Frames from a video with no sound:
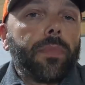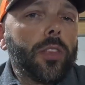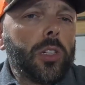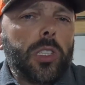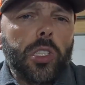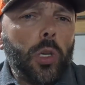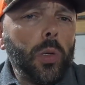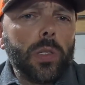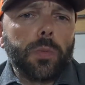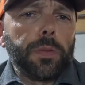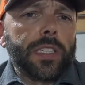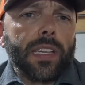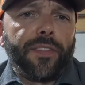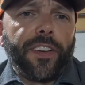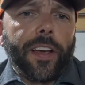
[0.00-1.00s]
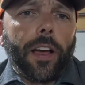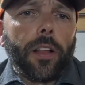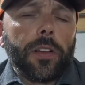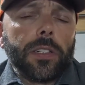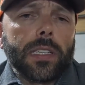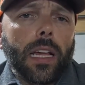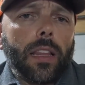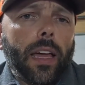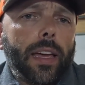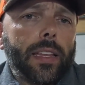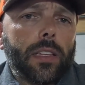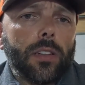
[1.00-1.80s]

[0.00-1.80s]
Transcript: There's 2 specific colors I like.